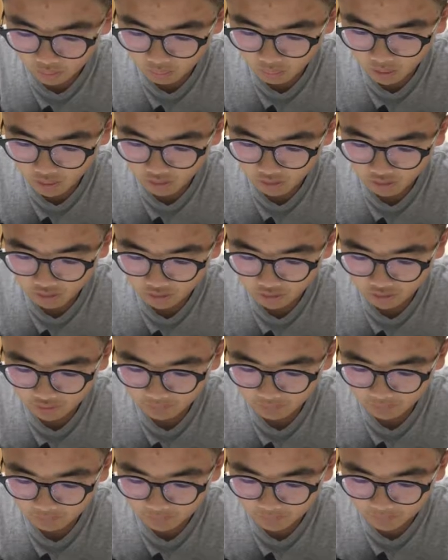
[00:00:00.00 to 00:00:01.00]
where
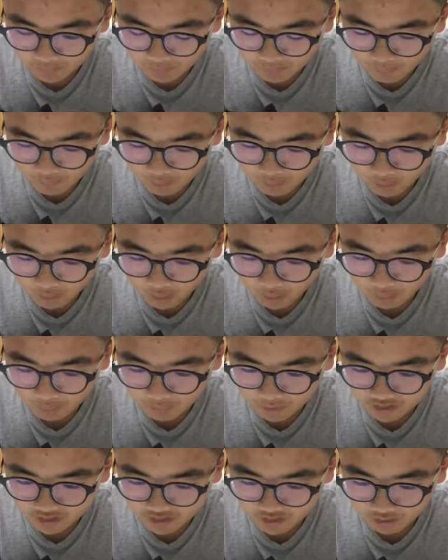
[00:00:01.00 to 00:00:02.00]

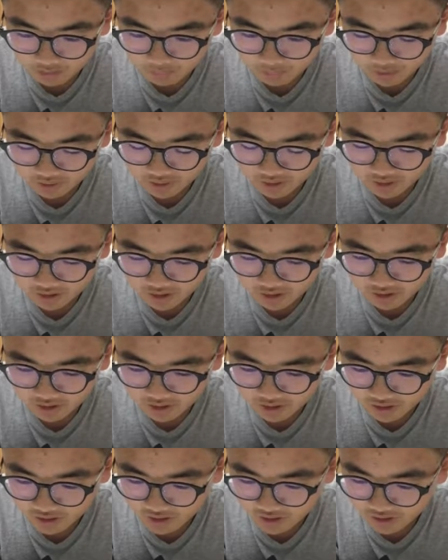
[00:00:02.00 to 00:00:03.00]
Mr.
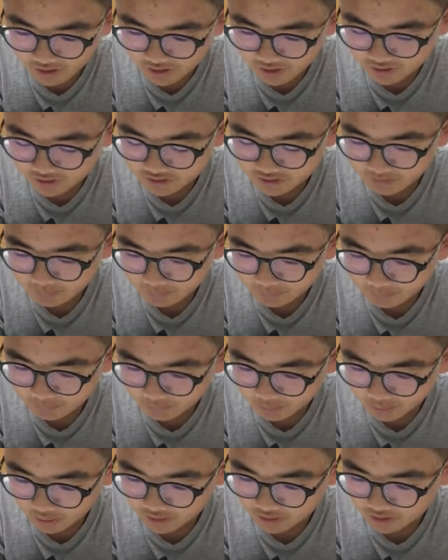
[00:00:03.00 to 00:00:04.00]
Bingley is
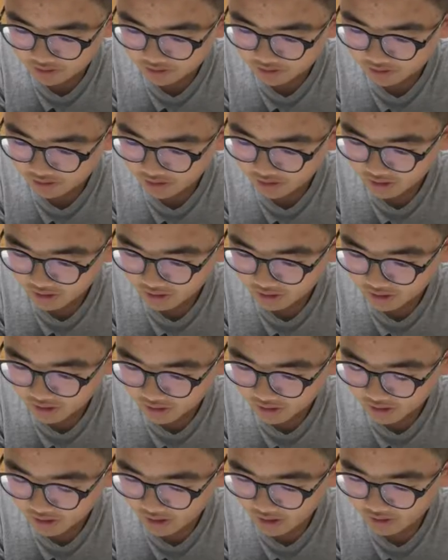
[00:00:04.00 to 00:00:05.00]
present,
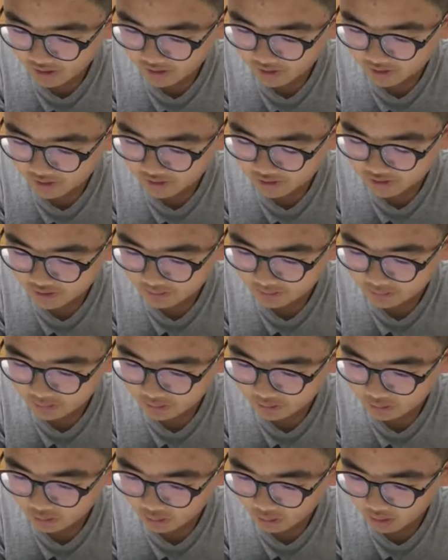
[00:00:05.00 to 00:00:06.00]
and he seemed
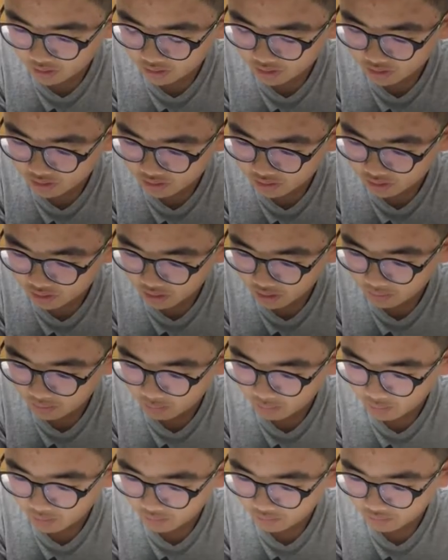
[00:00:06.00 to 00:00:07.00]
quite charmed
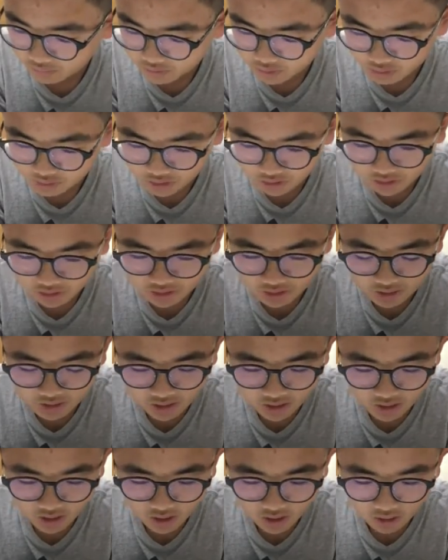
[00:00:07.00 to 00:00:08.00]
with Jane.
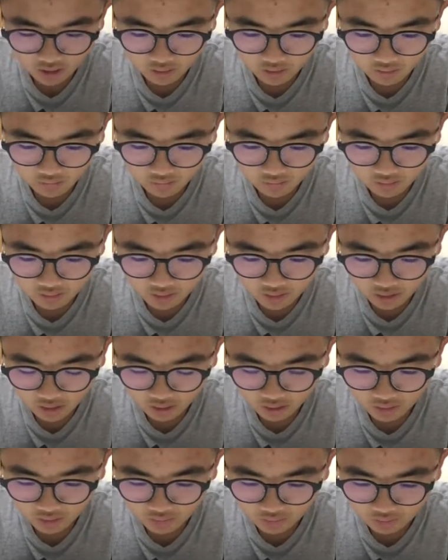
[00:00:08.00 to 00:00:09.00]

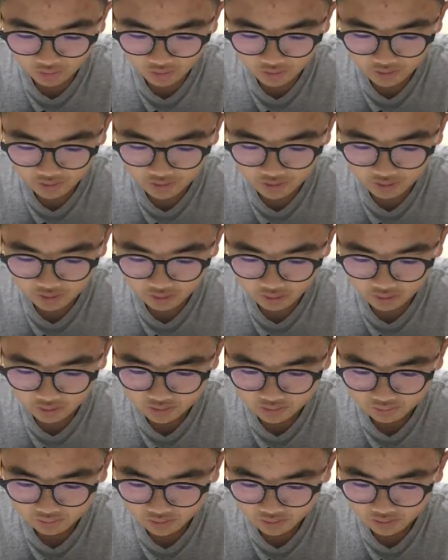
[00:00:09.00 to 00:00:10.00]
However, his
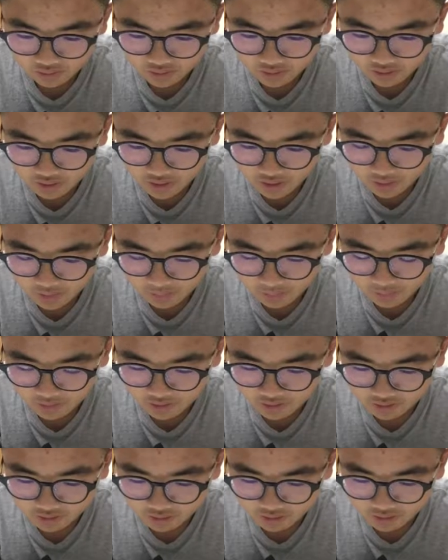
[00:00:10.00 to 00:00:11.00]
close friend
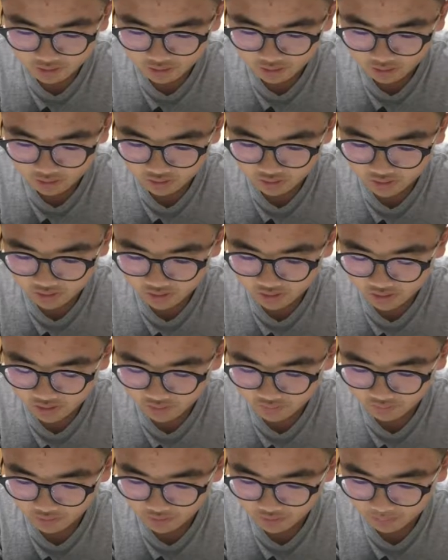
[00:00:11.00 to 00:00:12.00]
Mr. Darcy
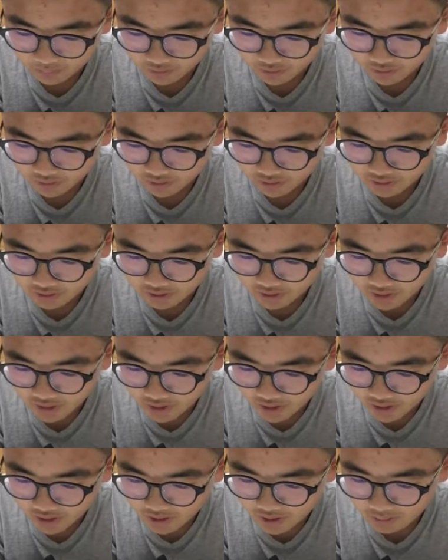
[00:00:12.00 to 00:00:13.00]
leave a bad
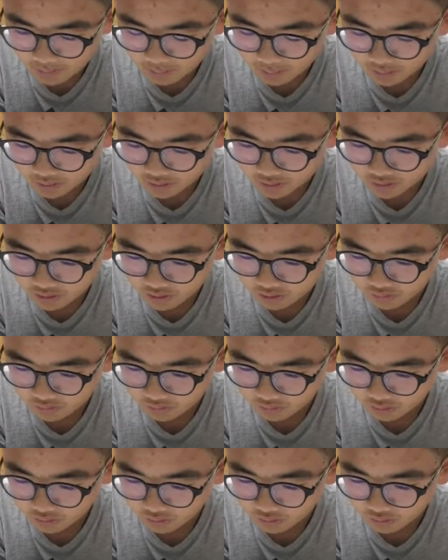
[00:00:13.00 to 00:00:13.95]
impression